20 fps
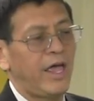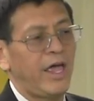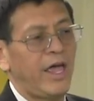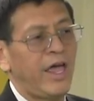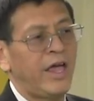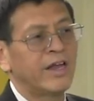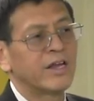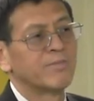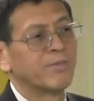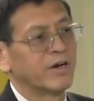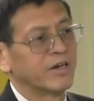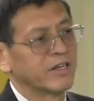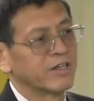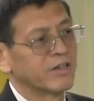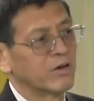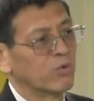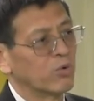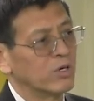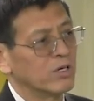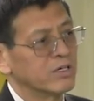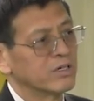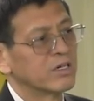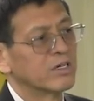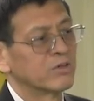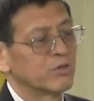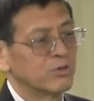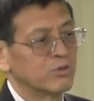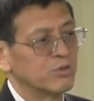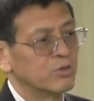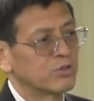anybody in the world
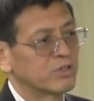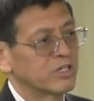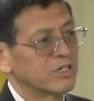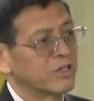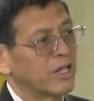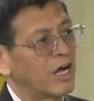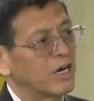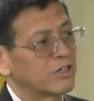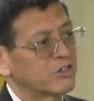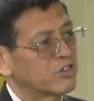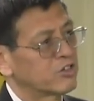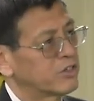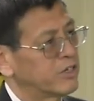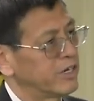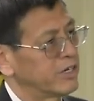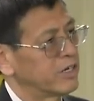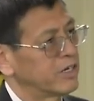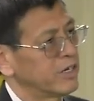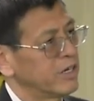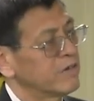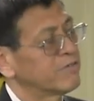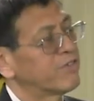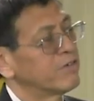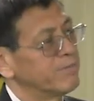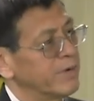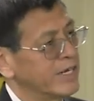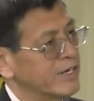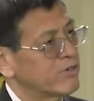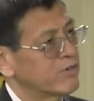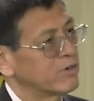to use knowledge, data,
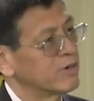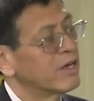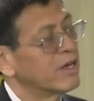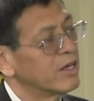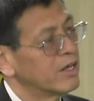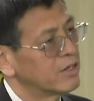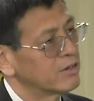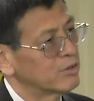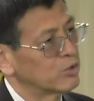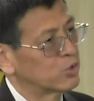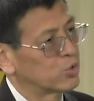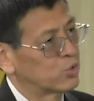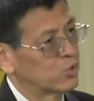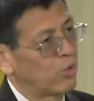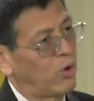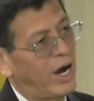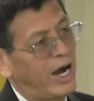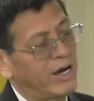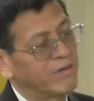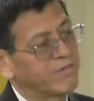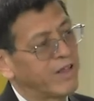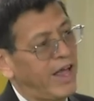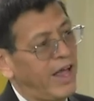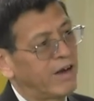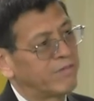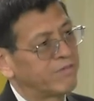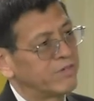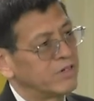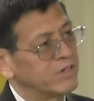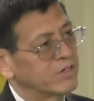information to drive the
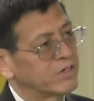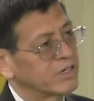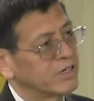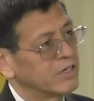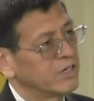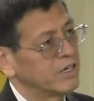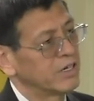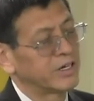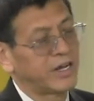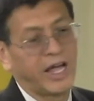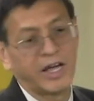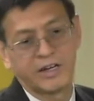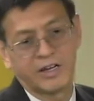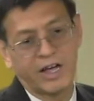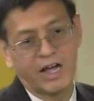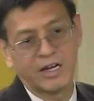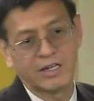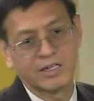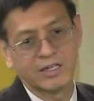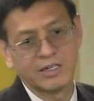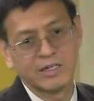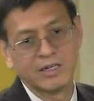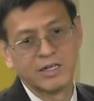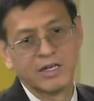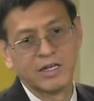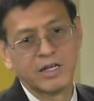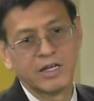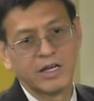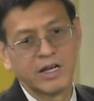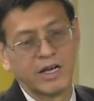effort in ending hunger
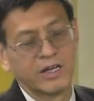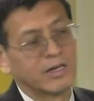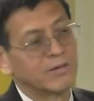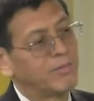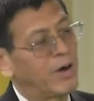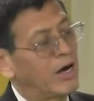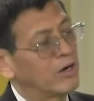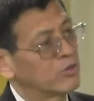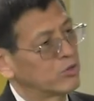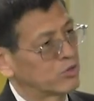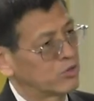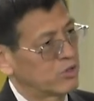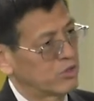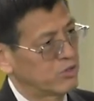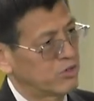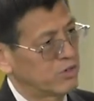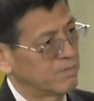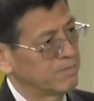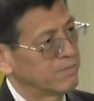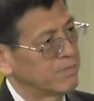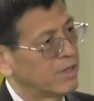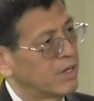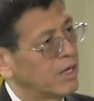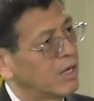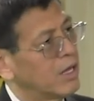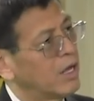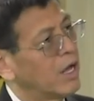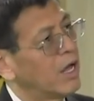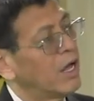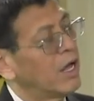and malnutrition.
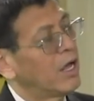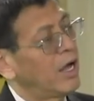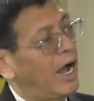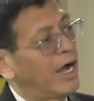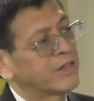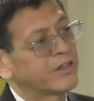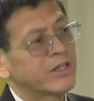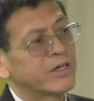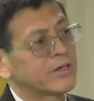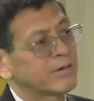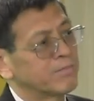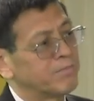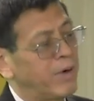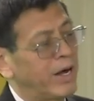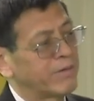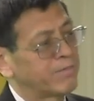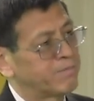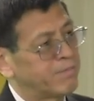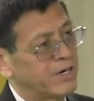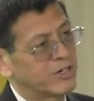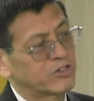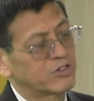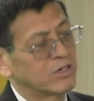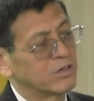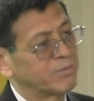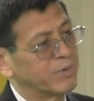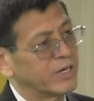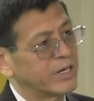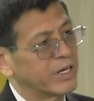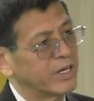I think my personal
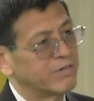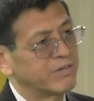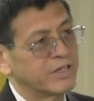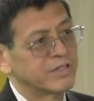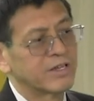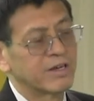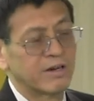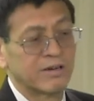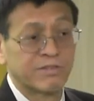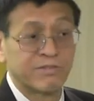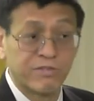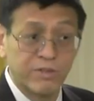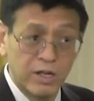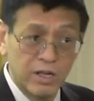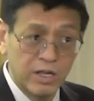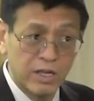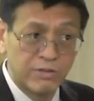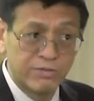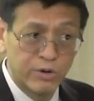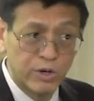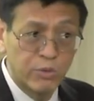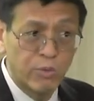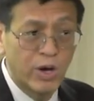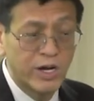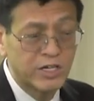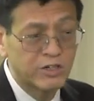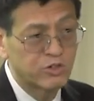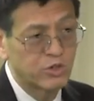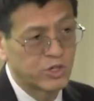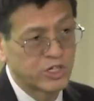belief is if, if we
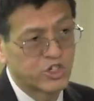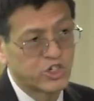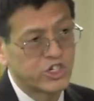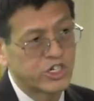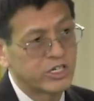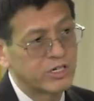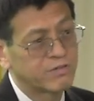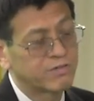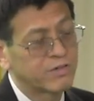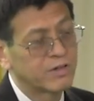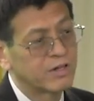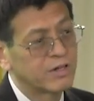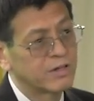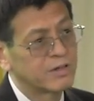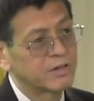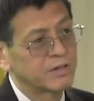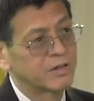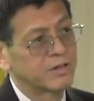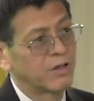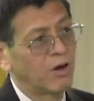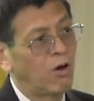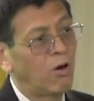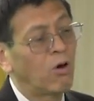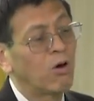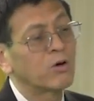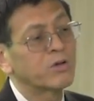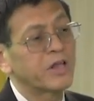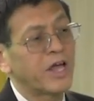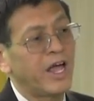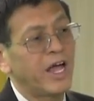wanted to achieve
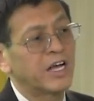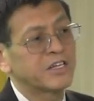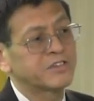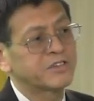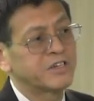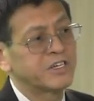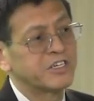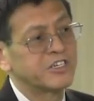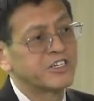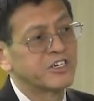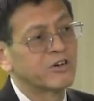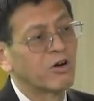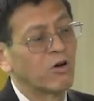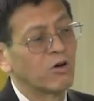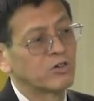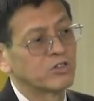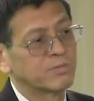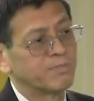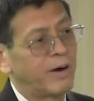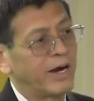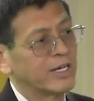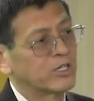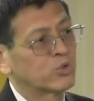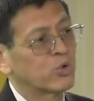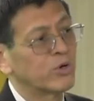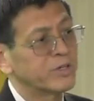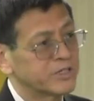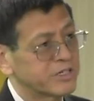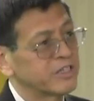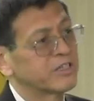all the SDG goals by
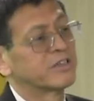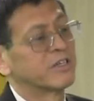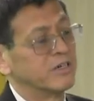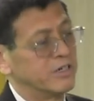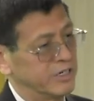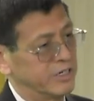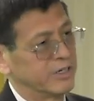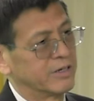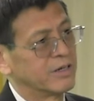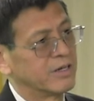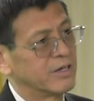2030,